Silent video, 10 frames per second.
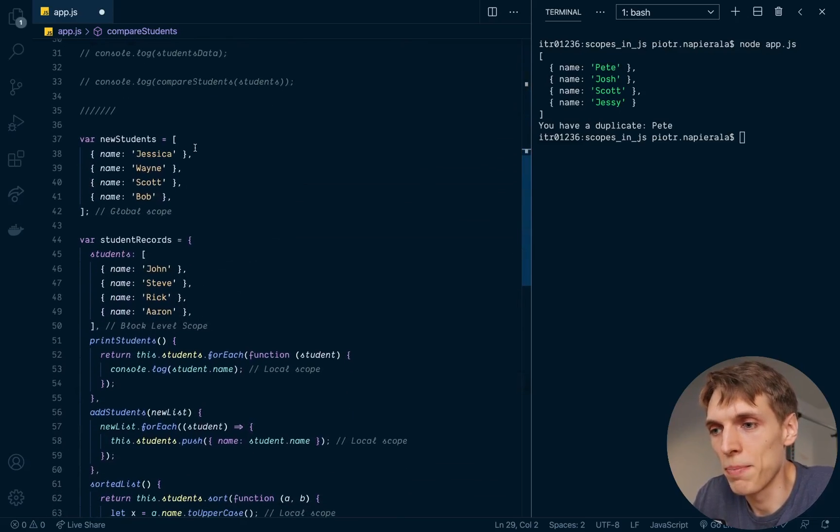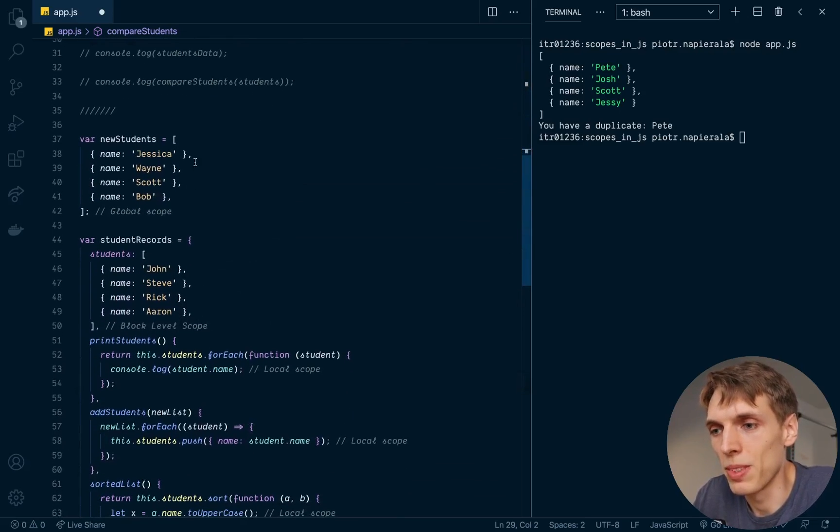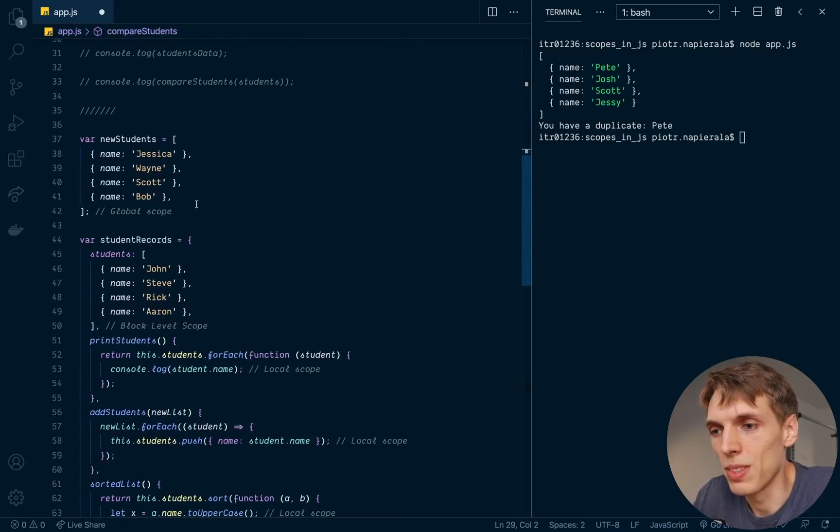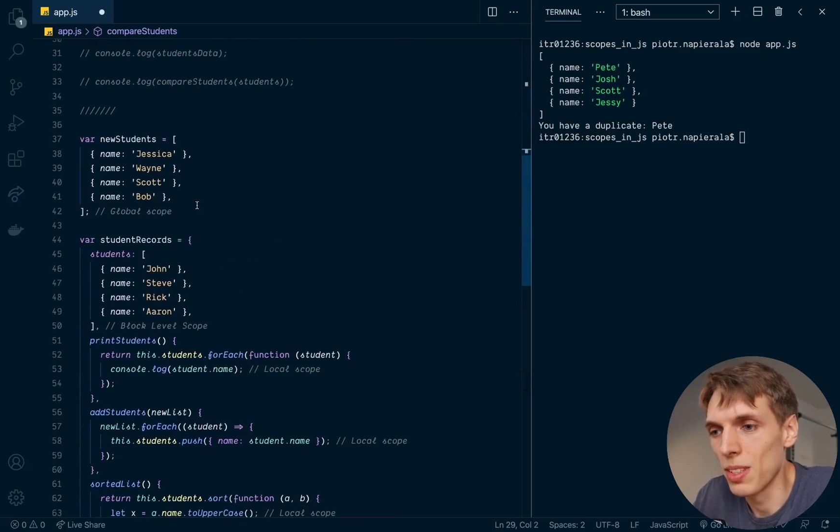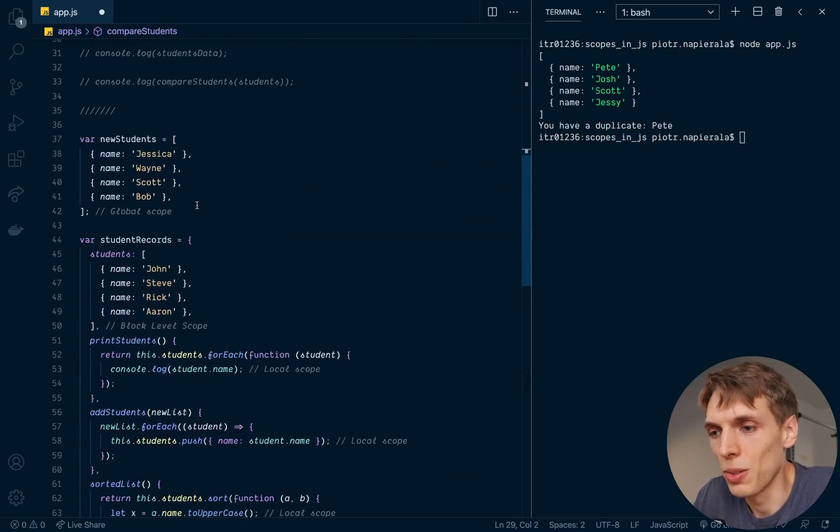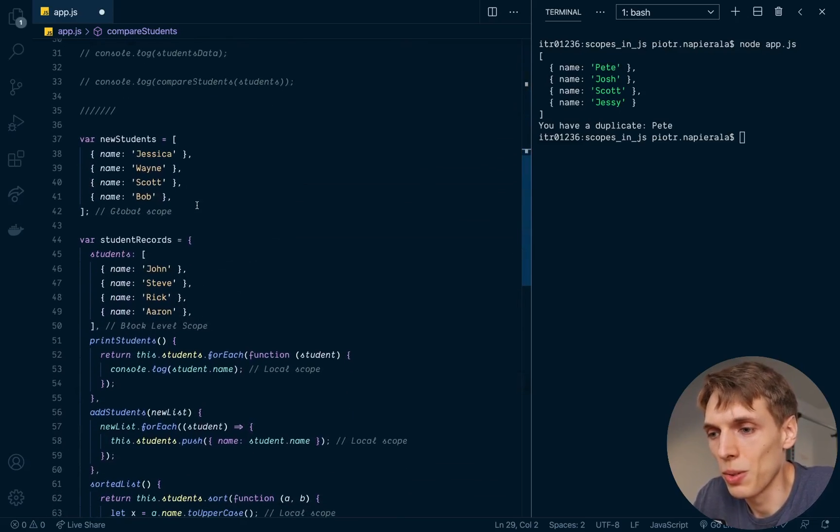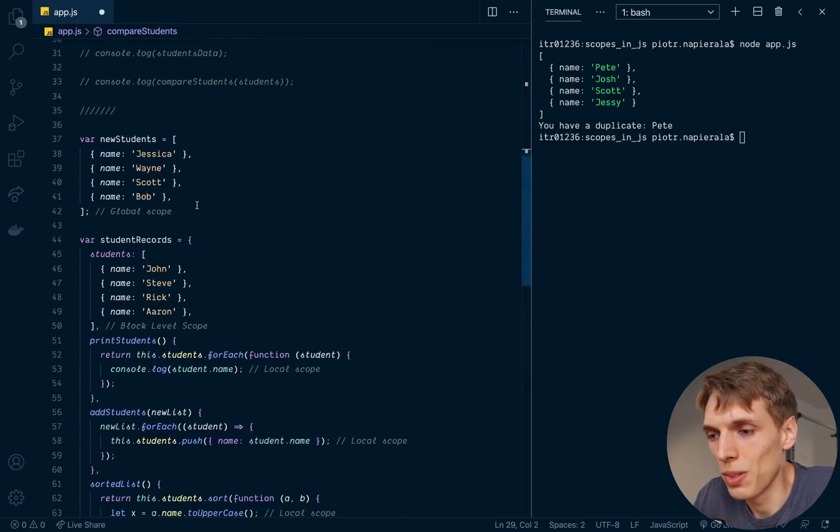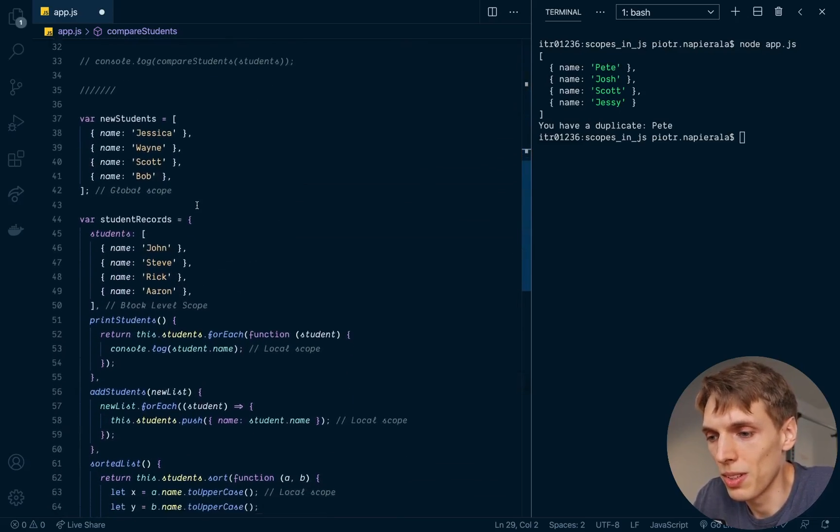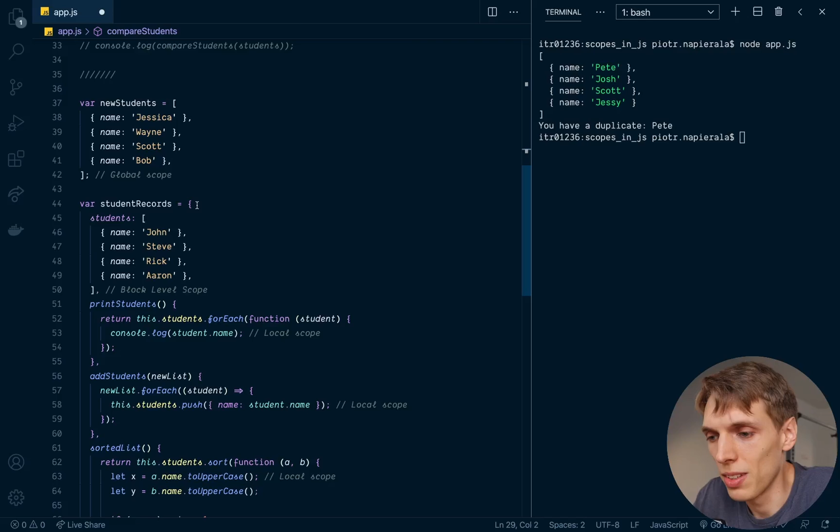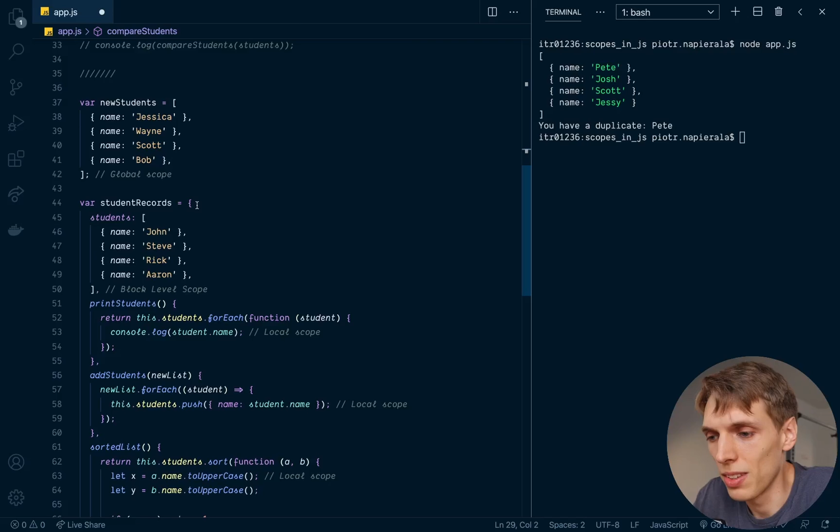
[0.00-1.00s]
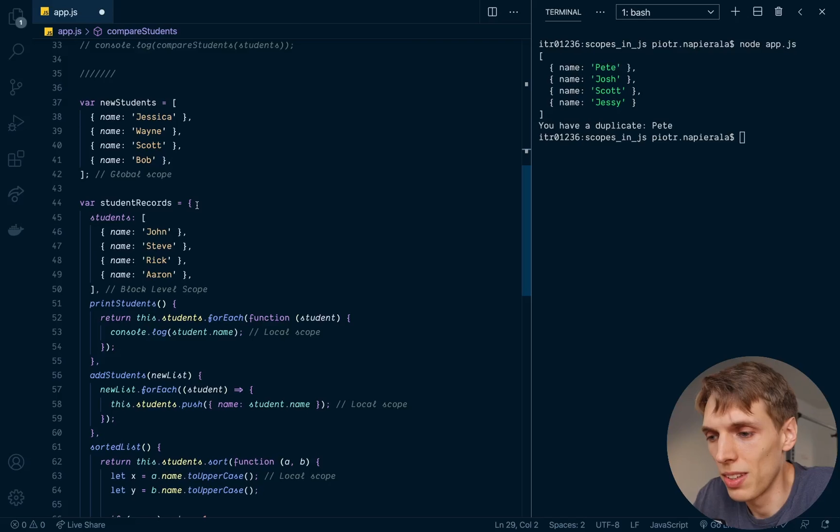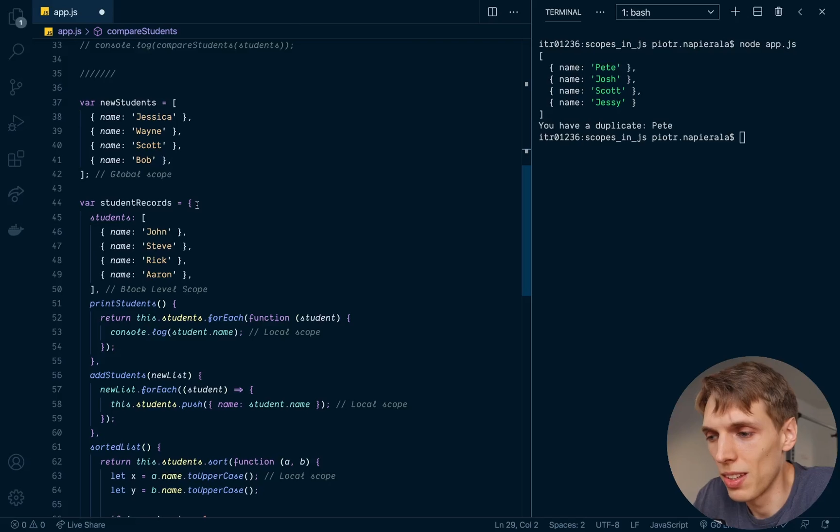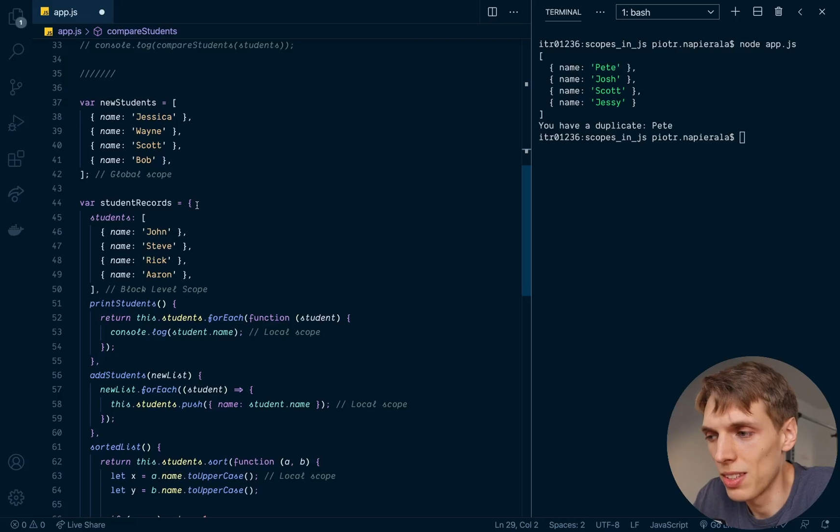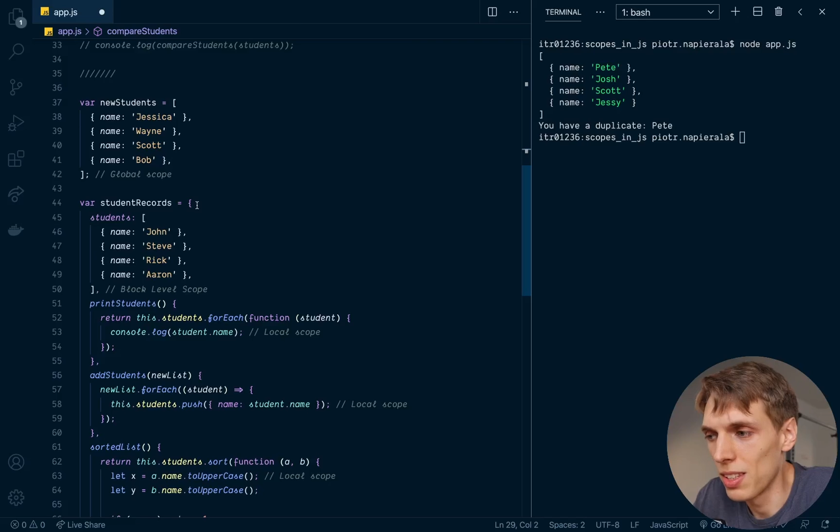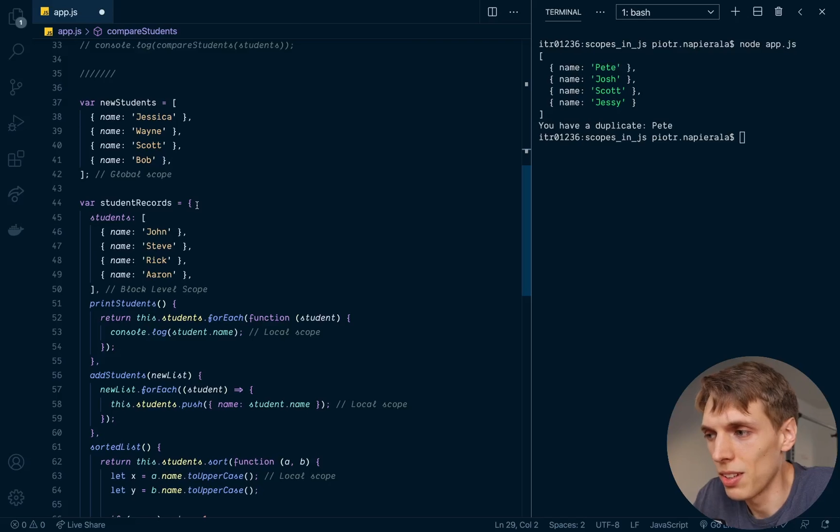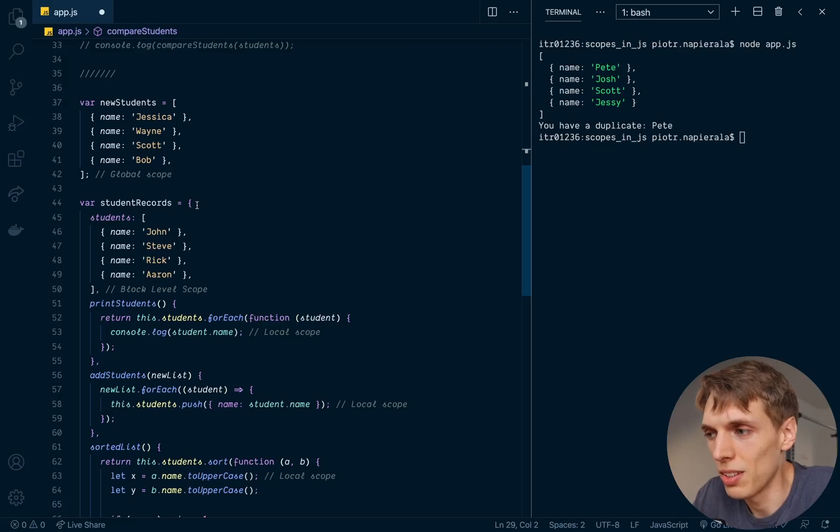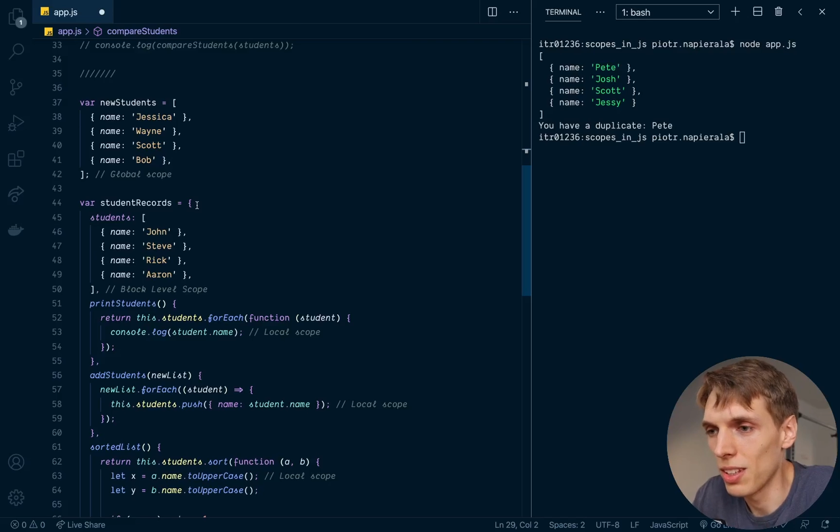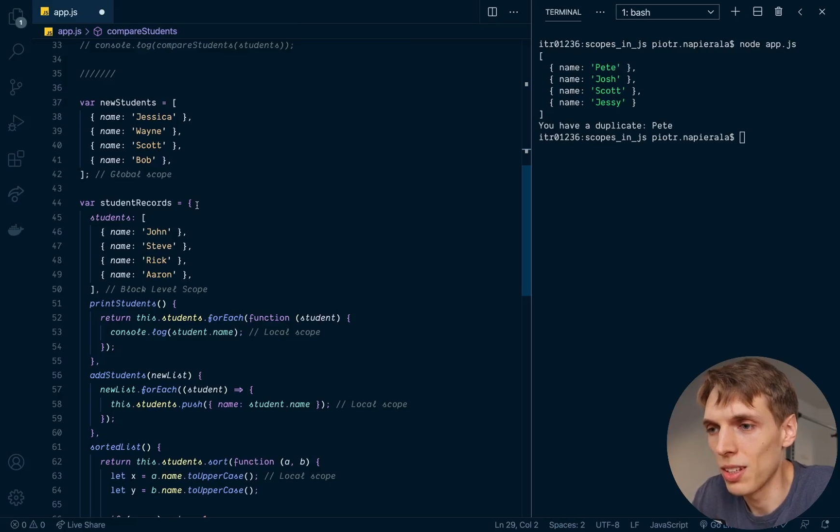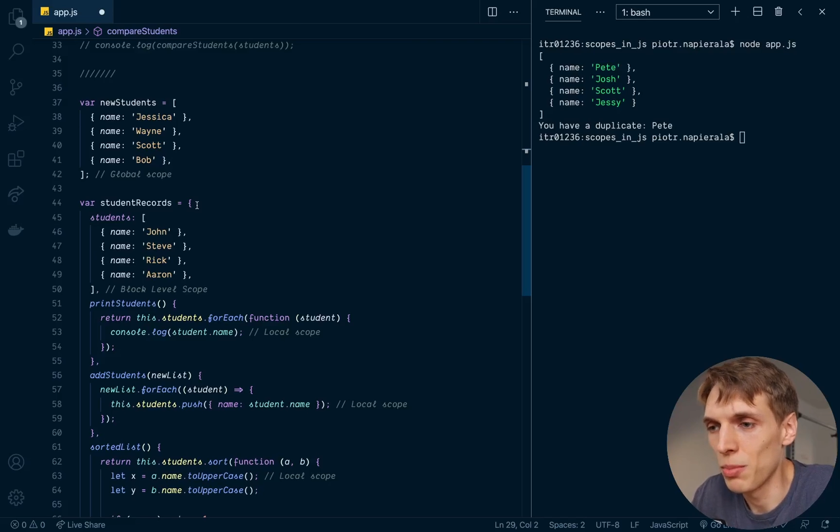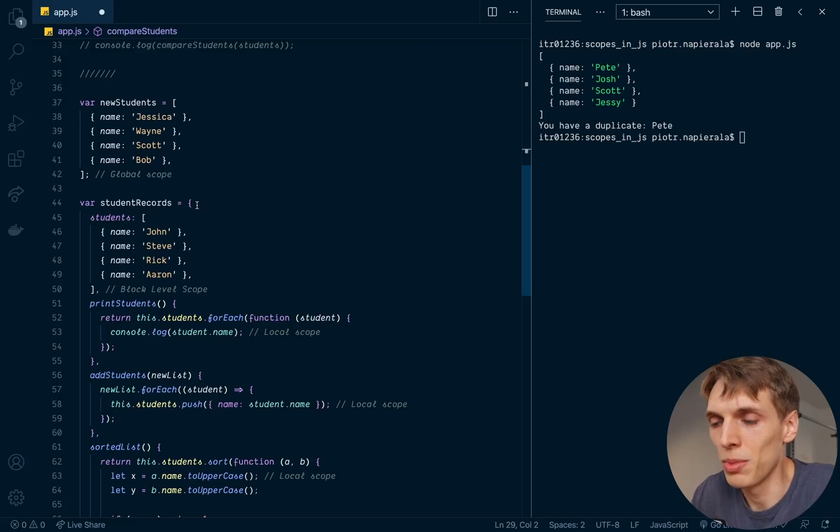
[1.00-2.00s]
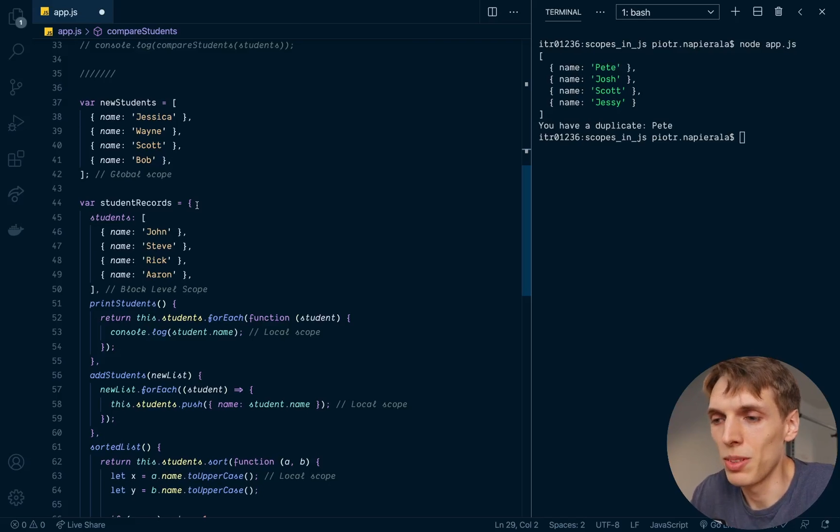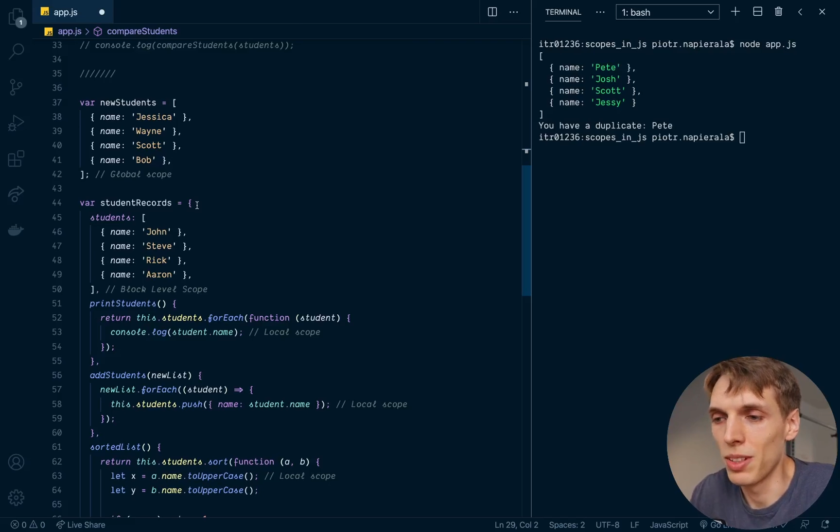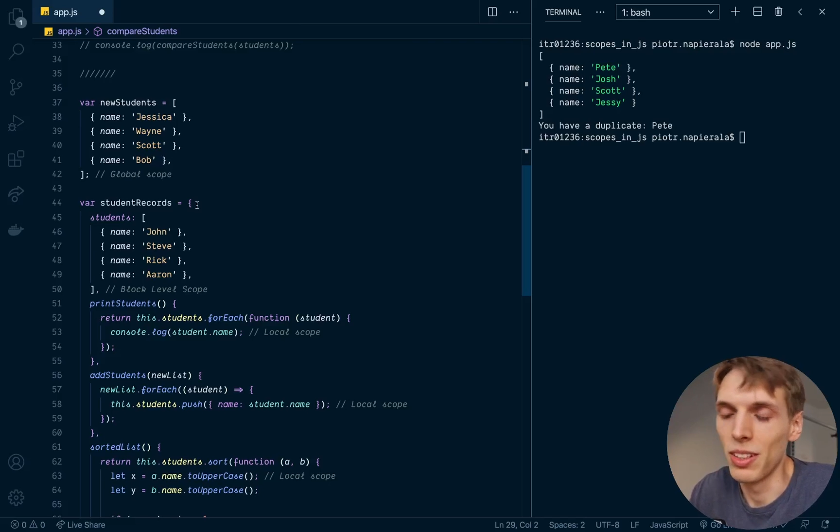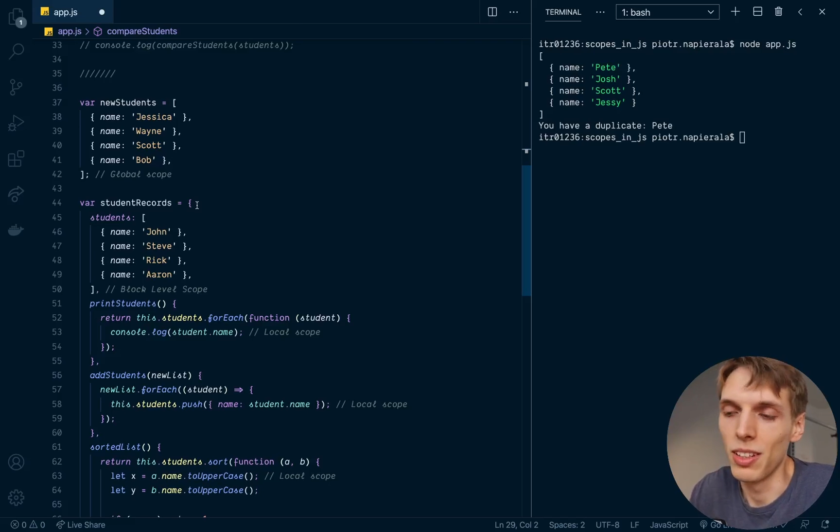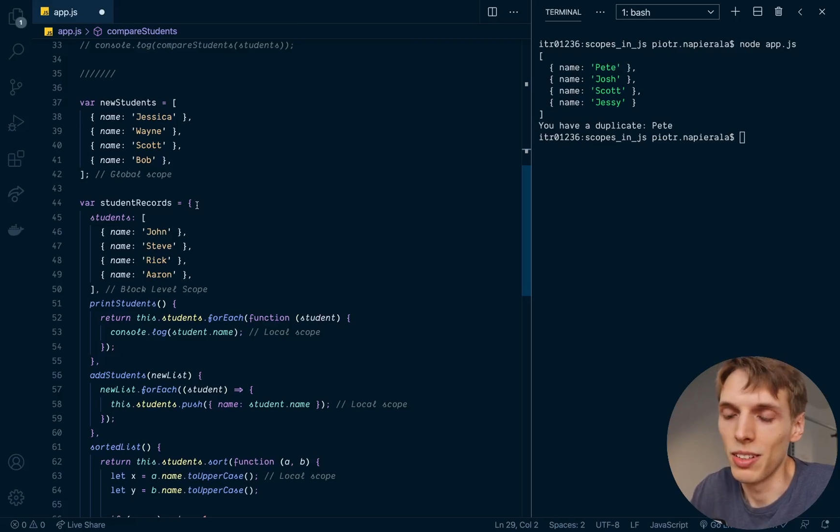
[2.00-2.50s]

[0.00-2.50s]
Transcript: So the second example and